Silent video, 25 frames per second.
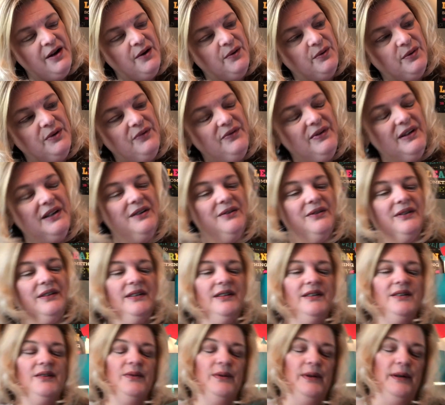What if I do it
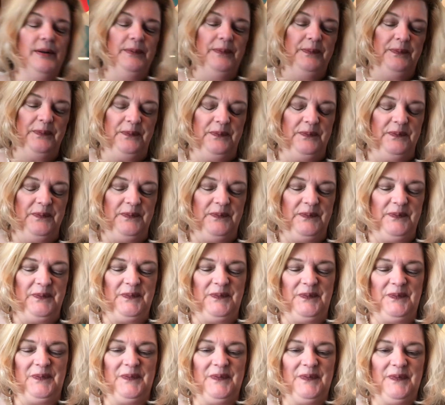this way?
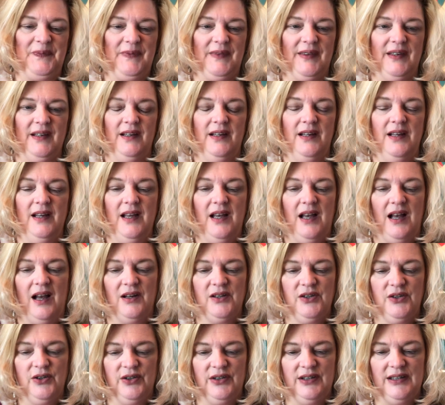I
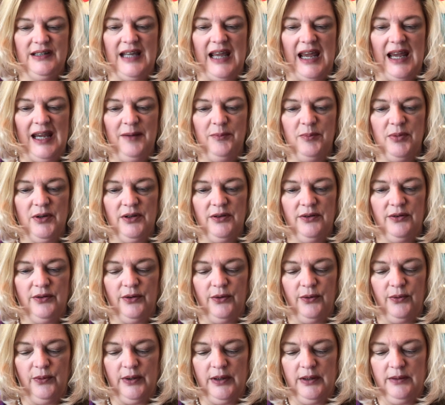should tape it
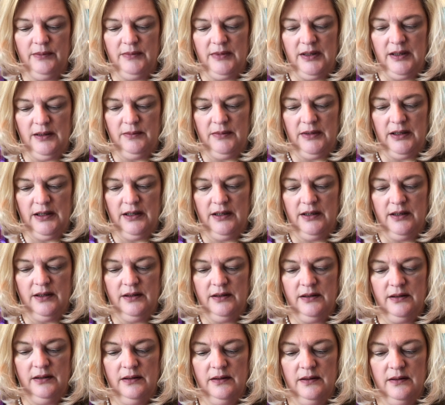to it maybe, huh?